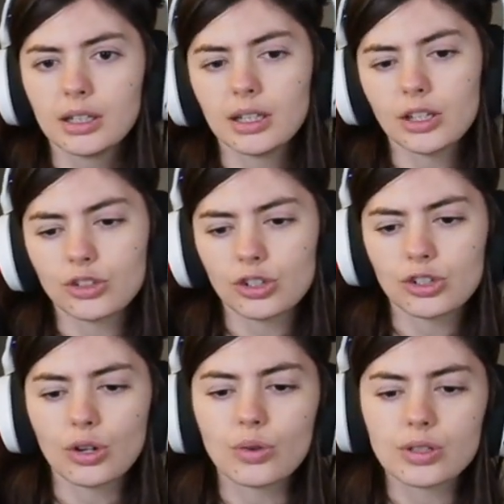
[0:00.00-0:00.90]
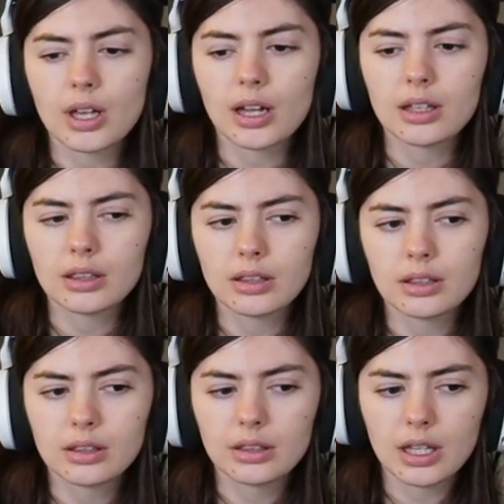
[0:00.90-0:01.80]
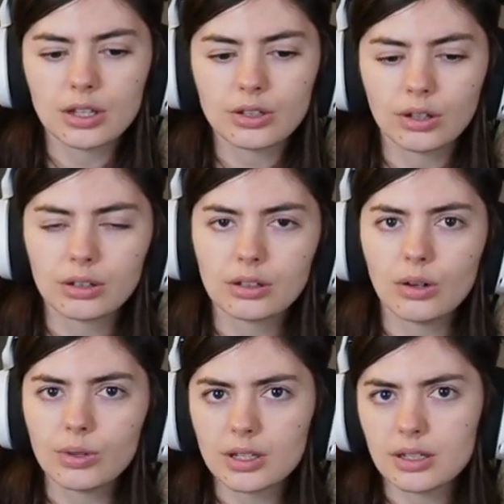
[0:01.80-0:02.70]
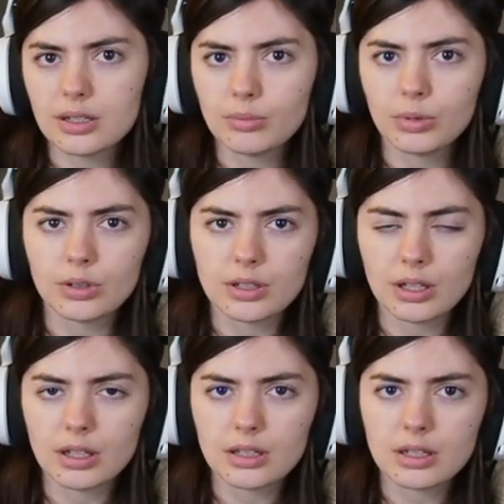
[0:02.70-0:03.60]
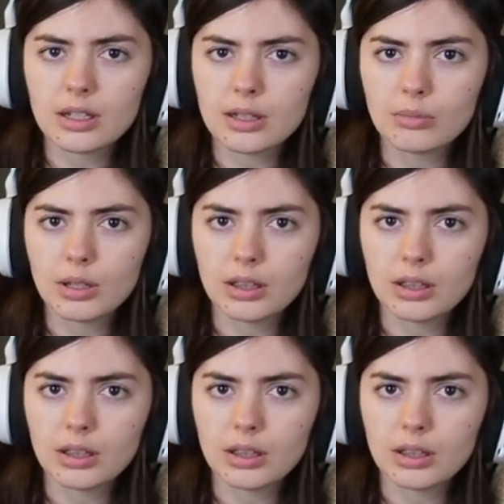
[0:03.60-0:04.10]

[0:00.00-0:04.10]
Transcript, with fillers: It just shows that things aren't always as simple as they seem,